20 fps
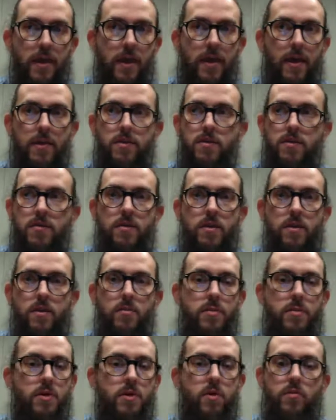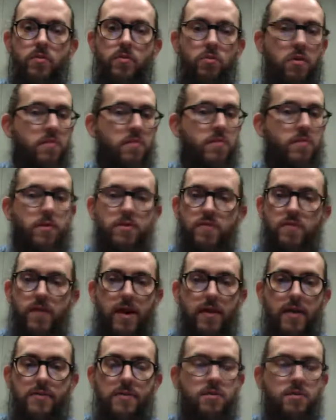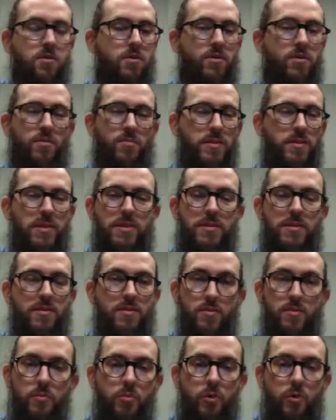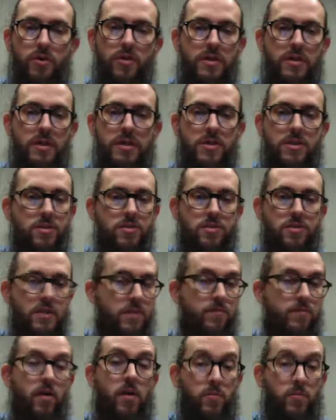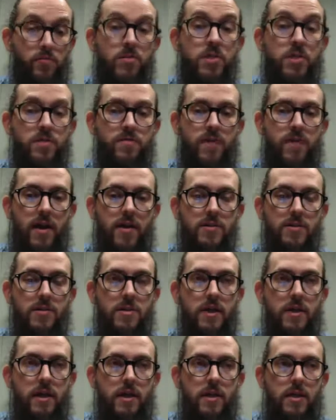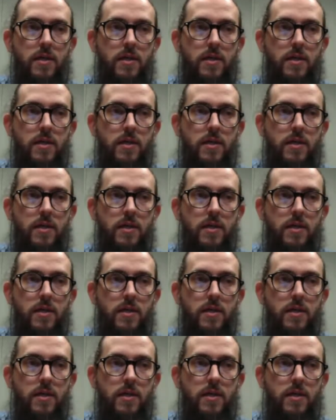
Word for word: and you're going to be overwhelmed very fast, and you're going to be disappointed and just give up really fast